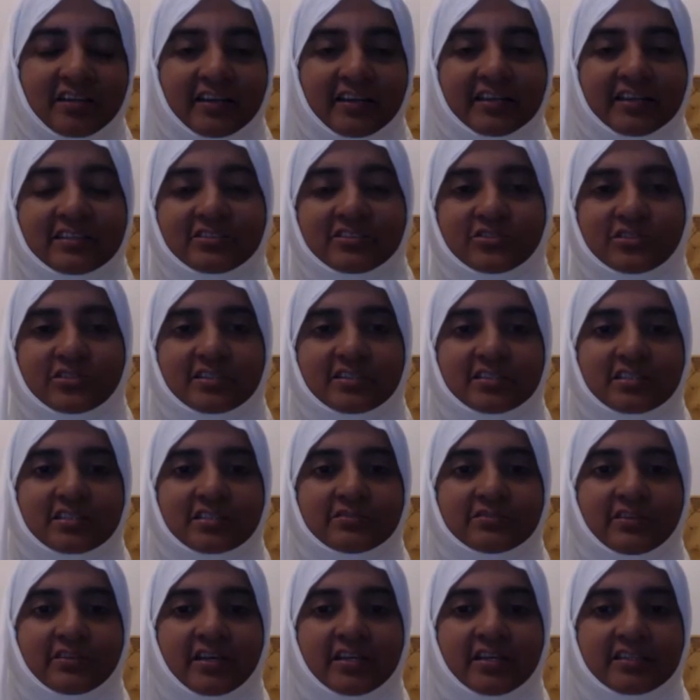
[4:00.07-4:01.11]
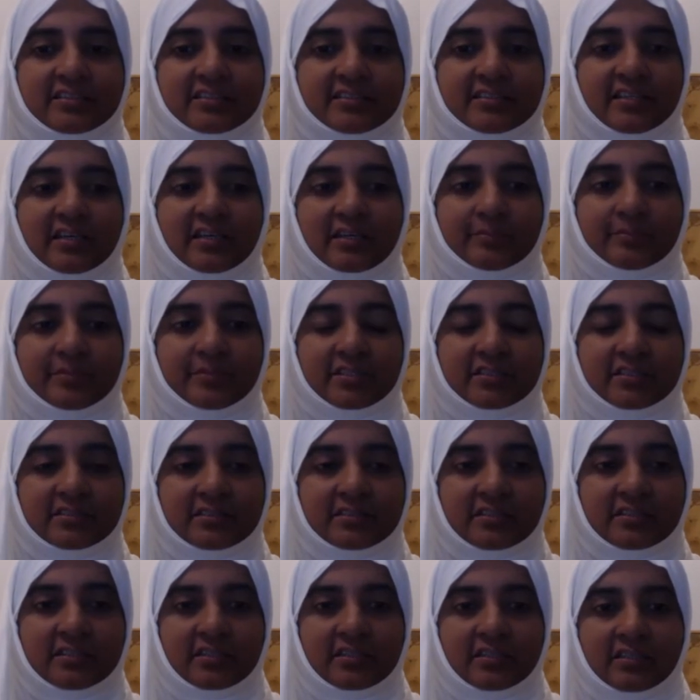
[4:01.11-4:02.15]
right so this is why Islam
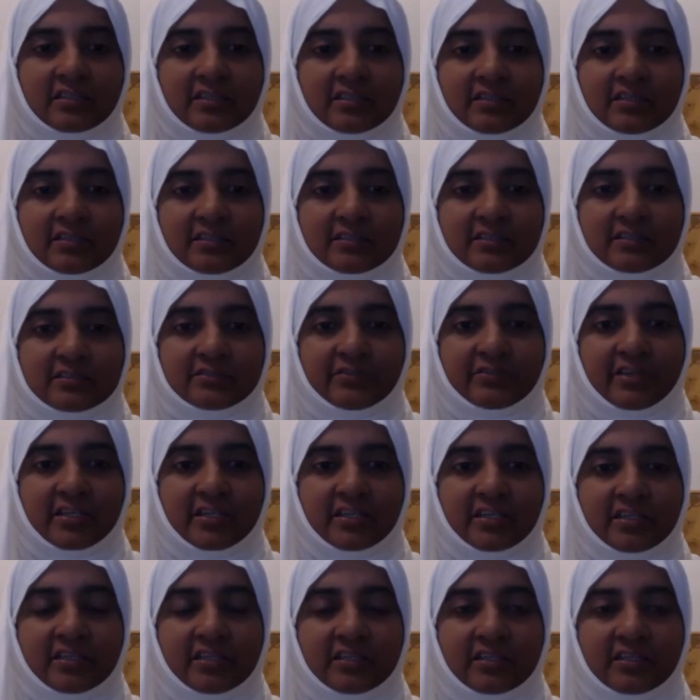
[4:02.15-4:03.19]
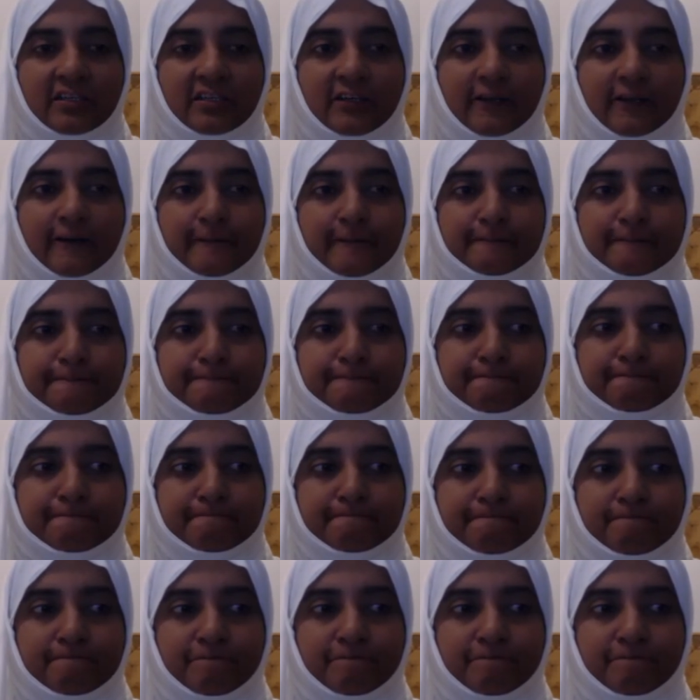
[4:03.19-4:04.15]
is is very um,